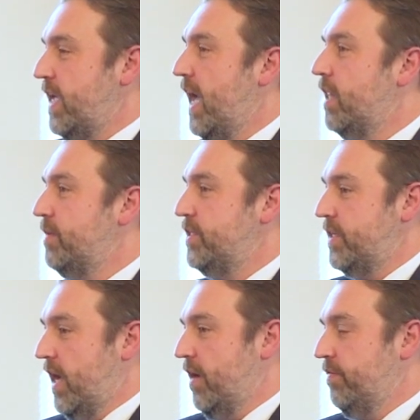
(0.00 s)
elements
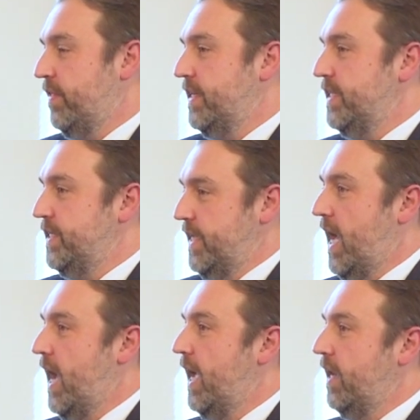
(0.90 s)
of the
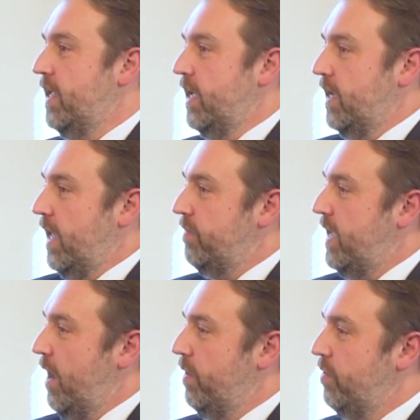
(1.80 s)
design kind of
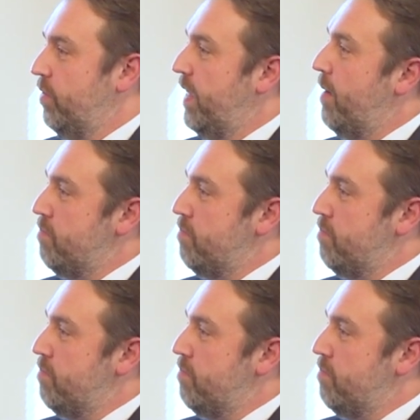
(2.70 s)
carry through that